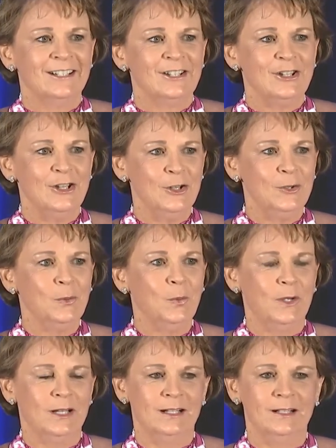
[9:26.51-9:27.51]
you
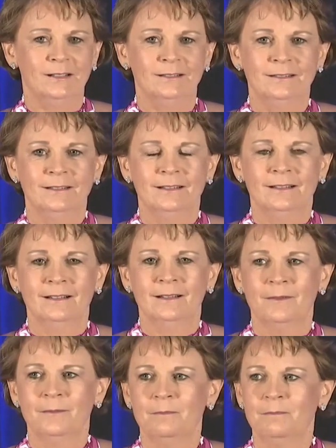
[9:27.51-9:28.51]
will
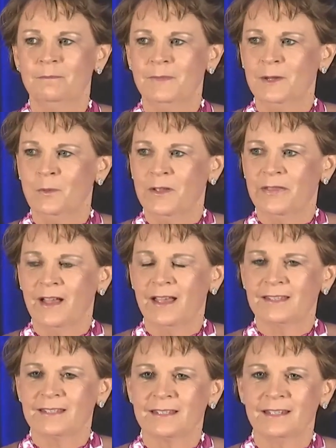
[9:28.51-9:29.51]
be with
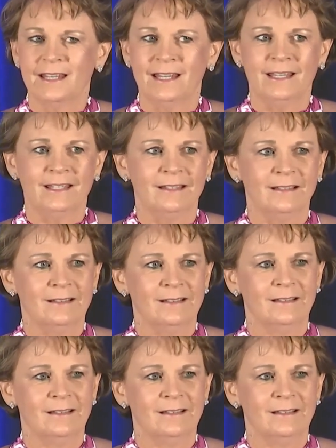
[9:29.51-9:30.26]
us in